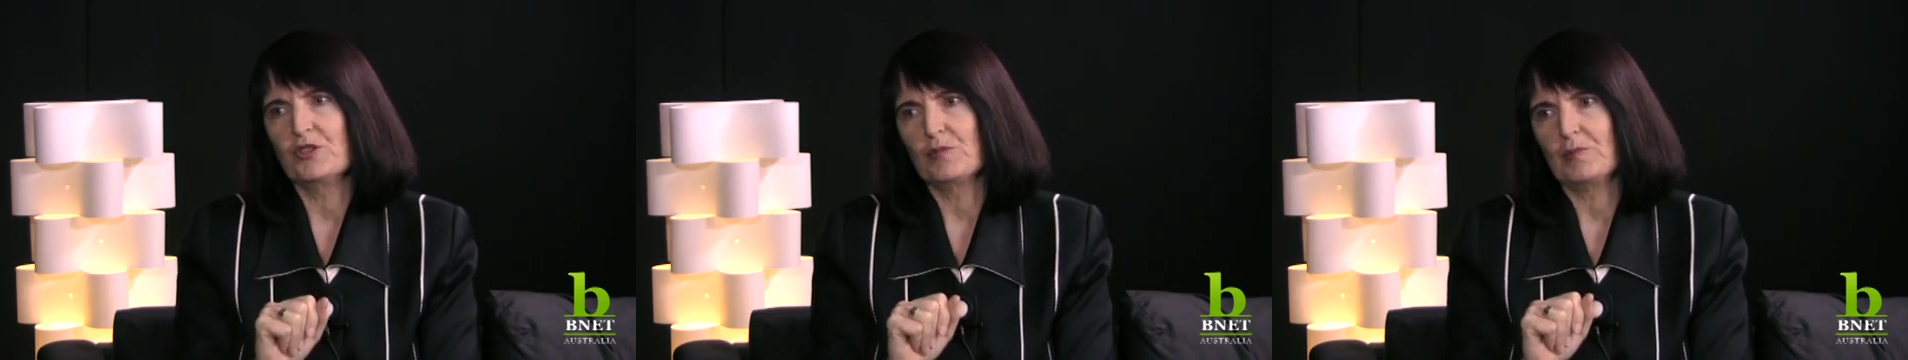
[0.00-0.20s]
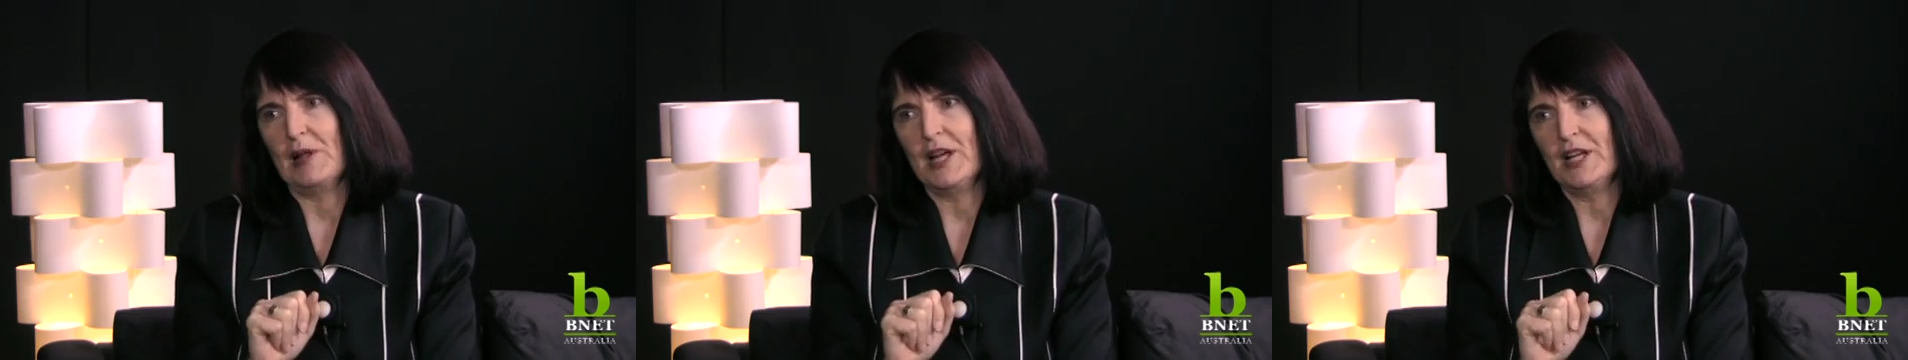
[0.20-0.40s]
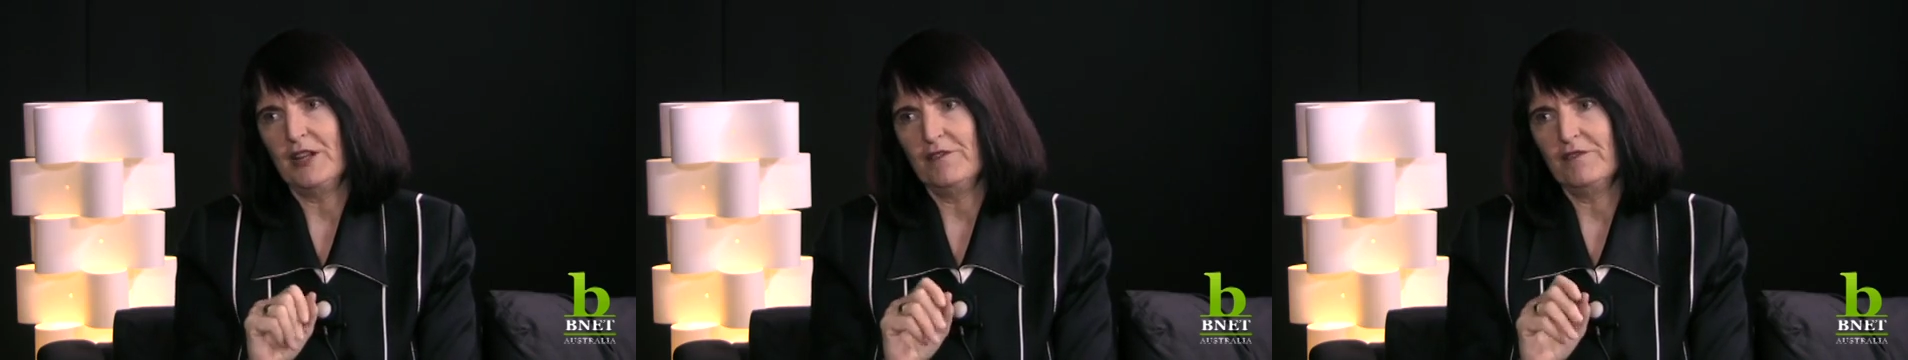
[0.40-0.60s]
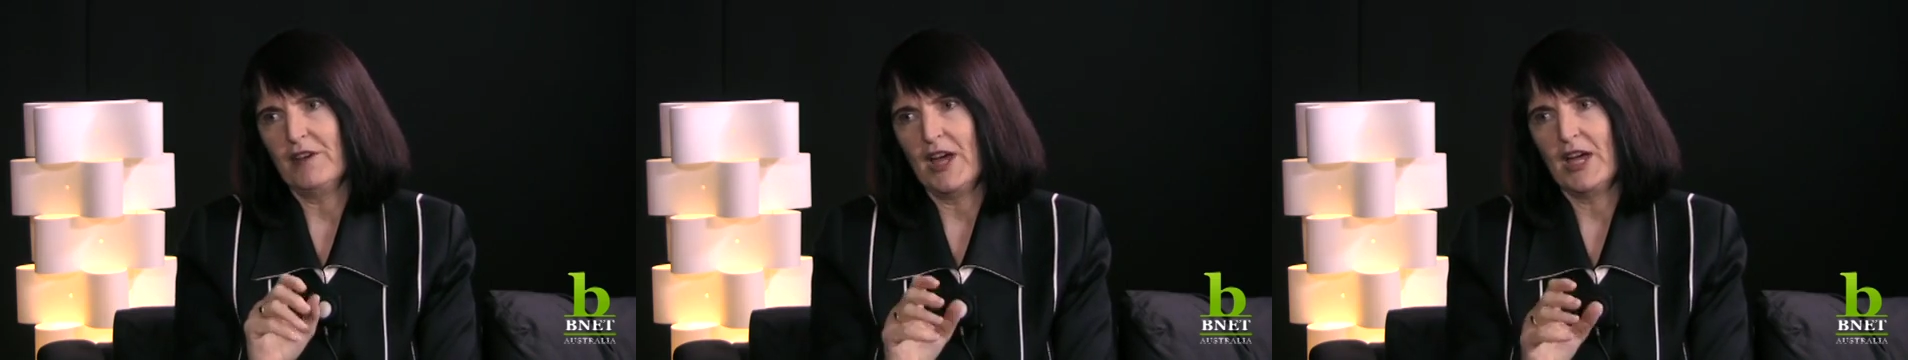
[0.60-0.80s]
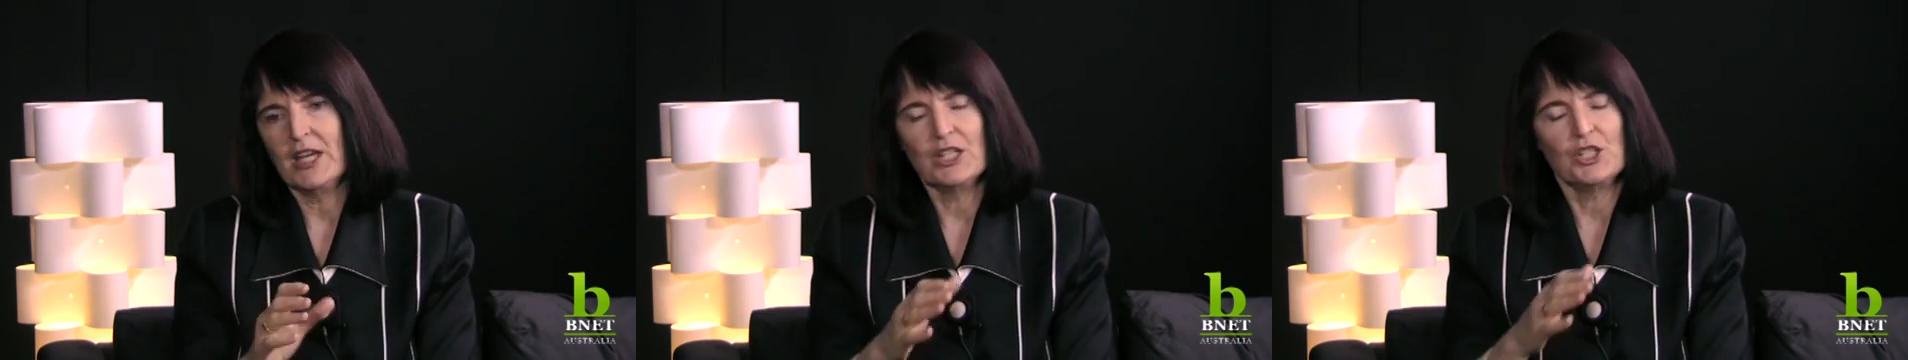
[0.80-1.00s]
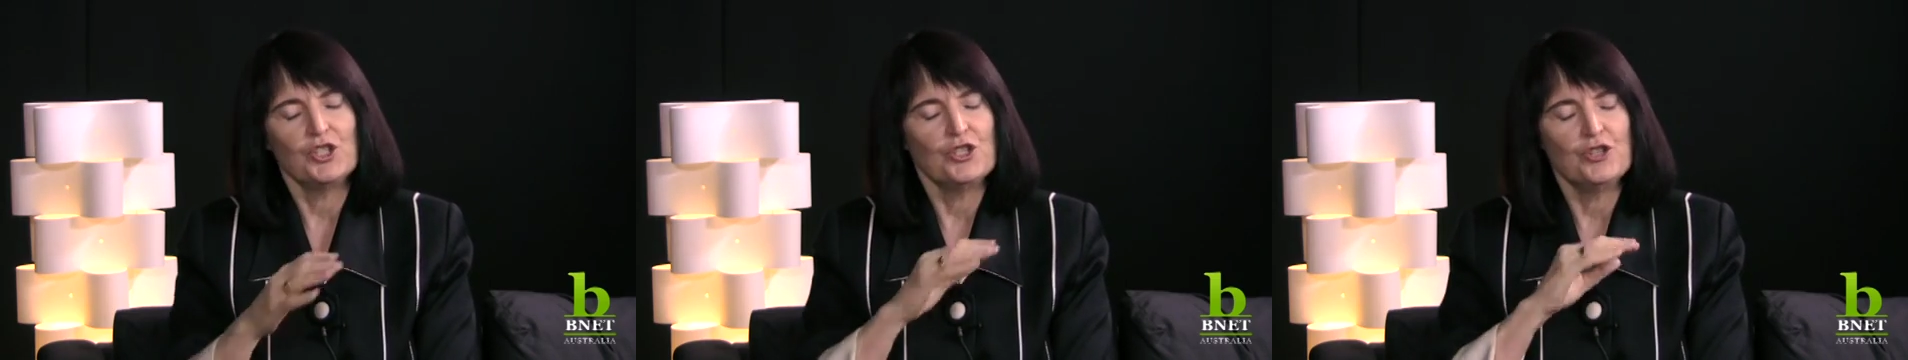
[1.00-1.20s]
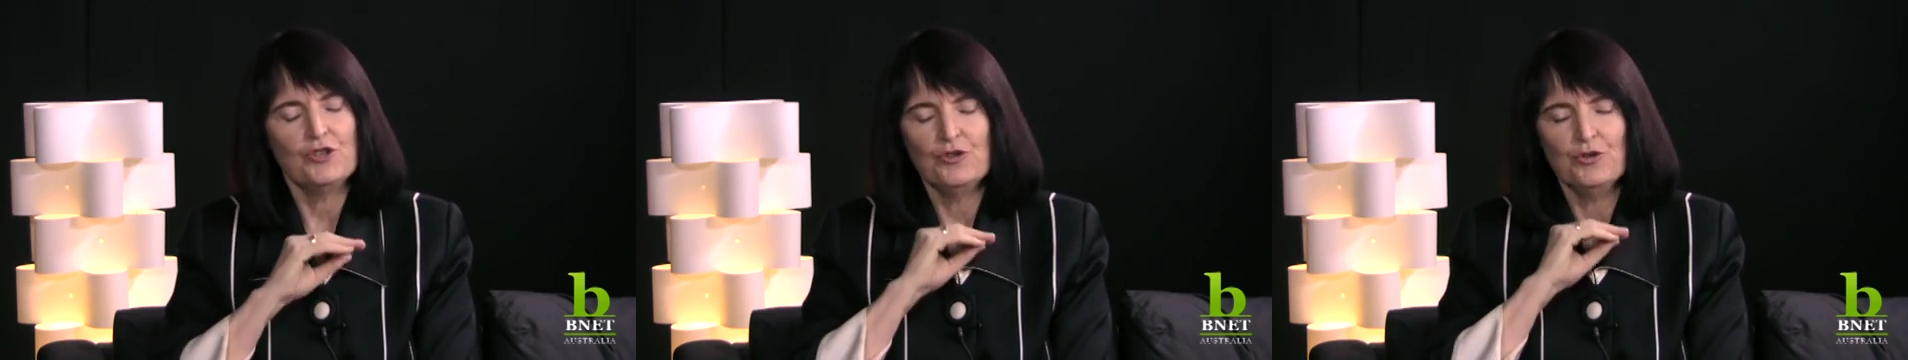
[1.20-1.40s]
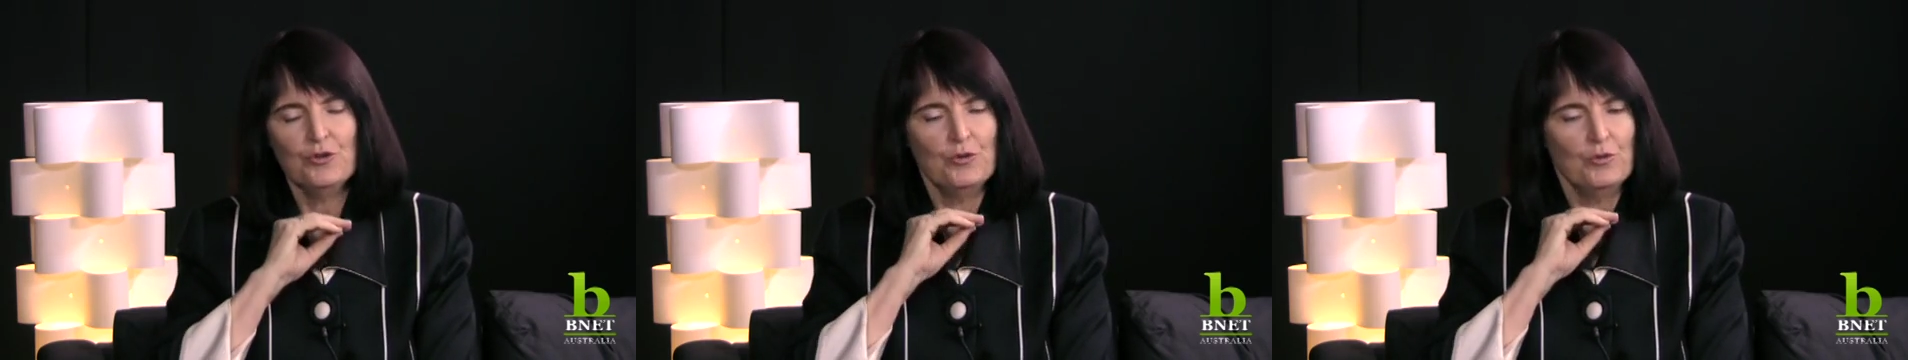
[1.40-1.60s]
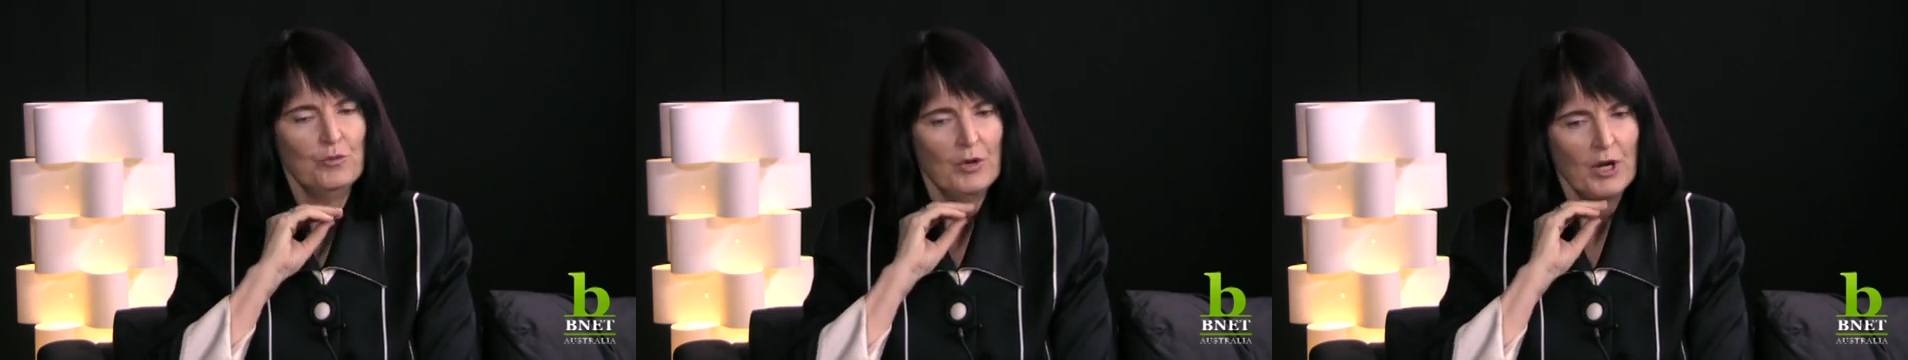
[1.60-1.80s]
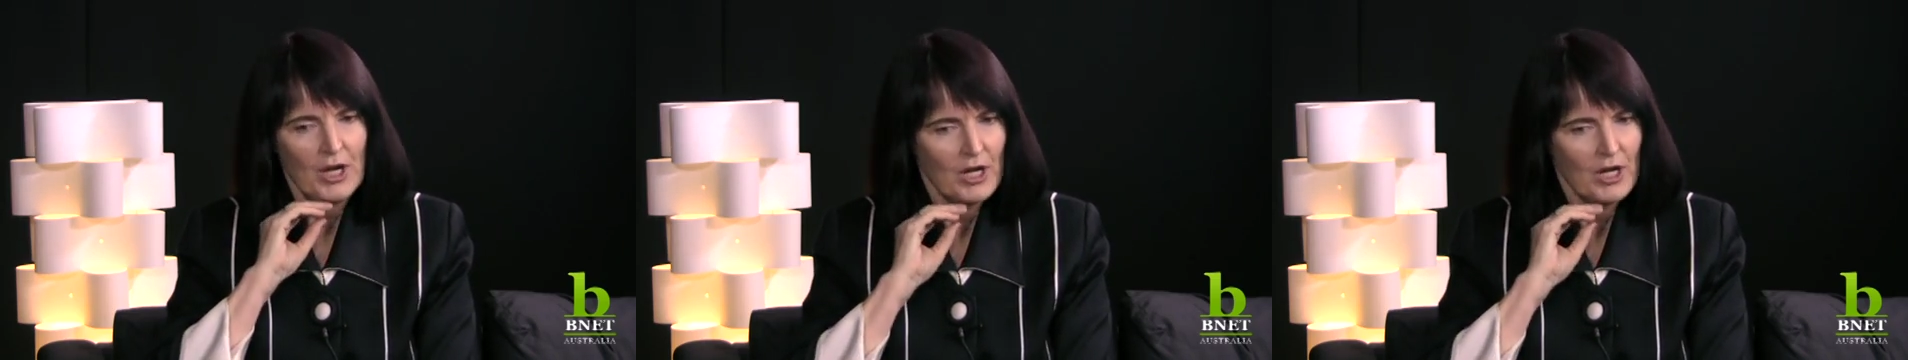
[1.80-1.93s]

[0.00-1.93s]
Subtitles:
planning phase, you